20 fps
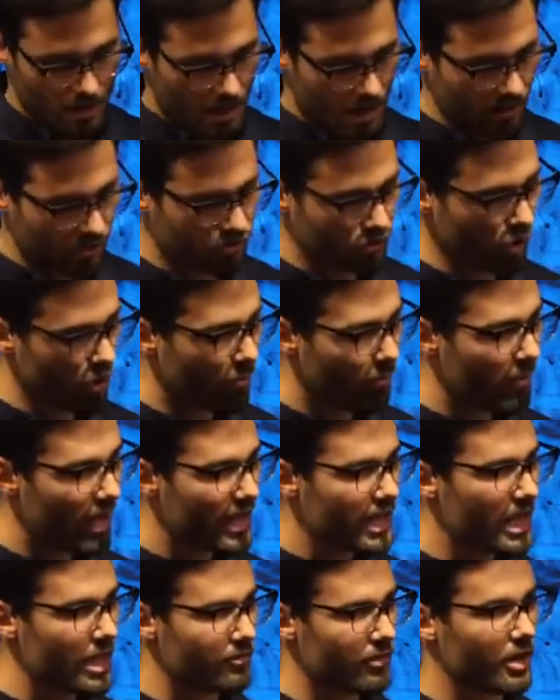And so
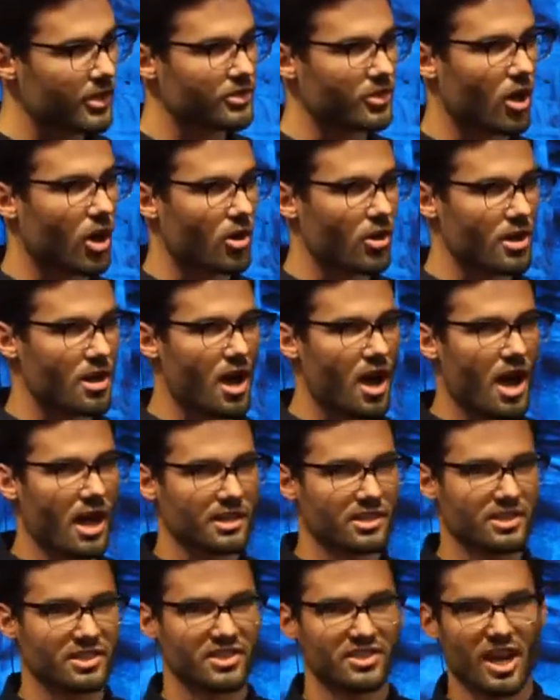many of us are
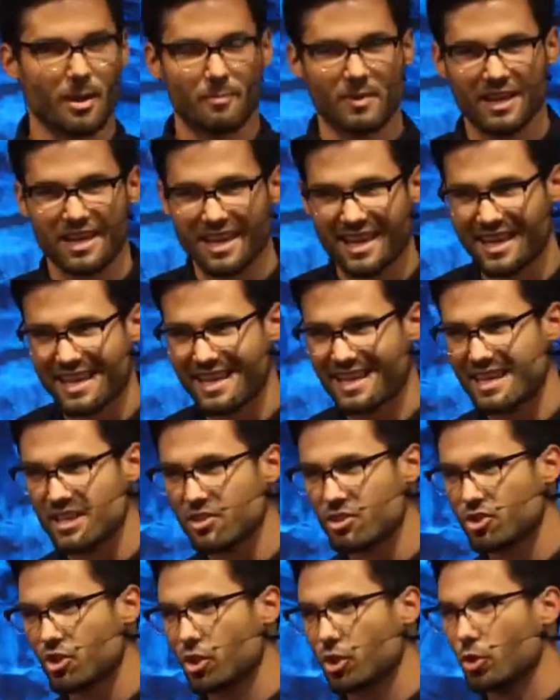not stepping
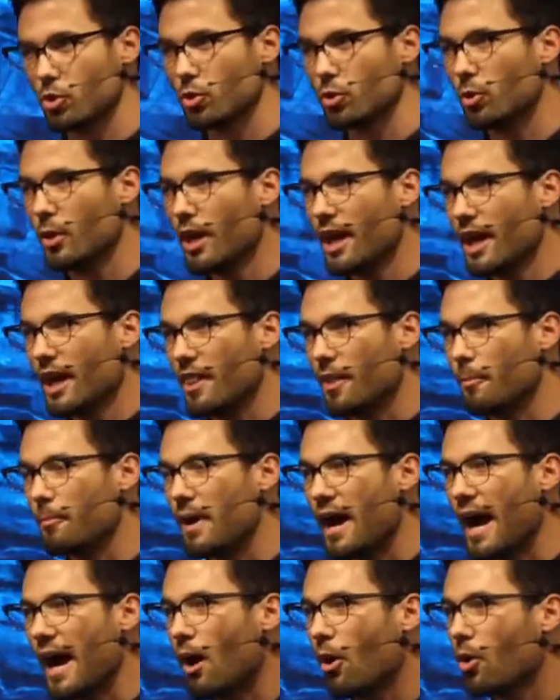into the
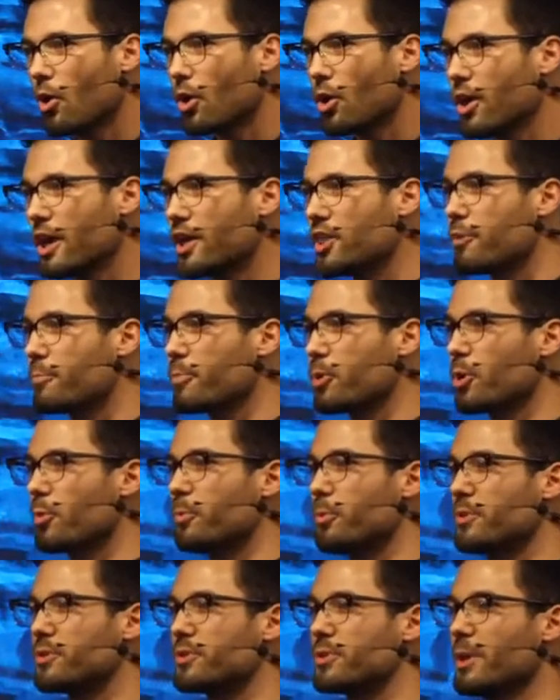power and the
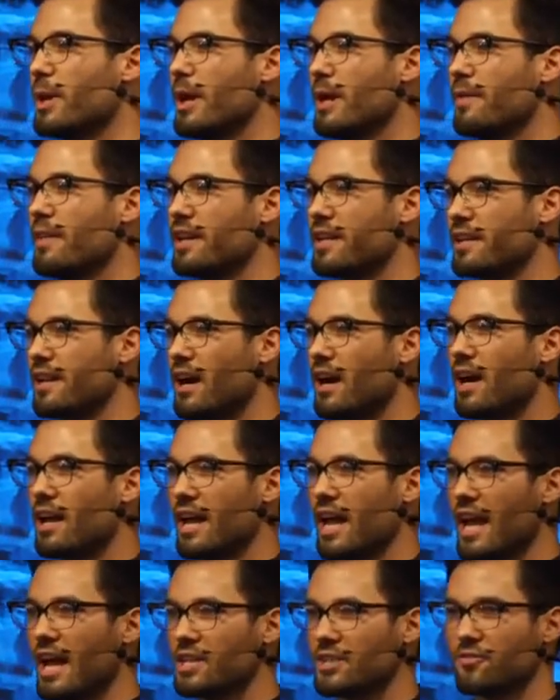purpose that God
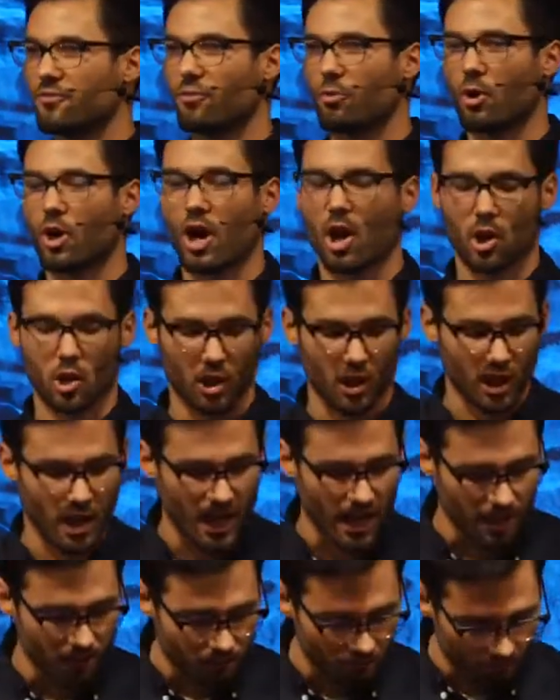has for our
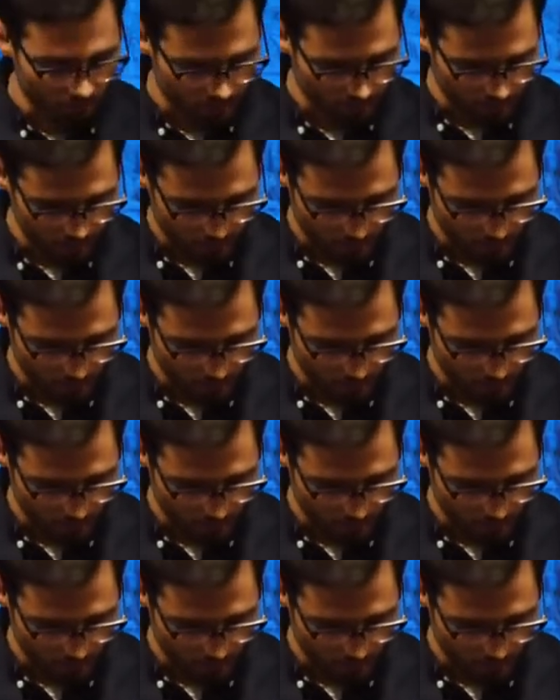life,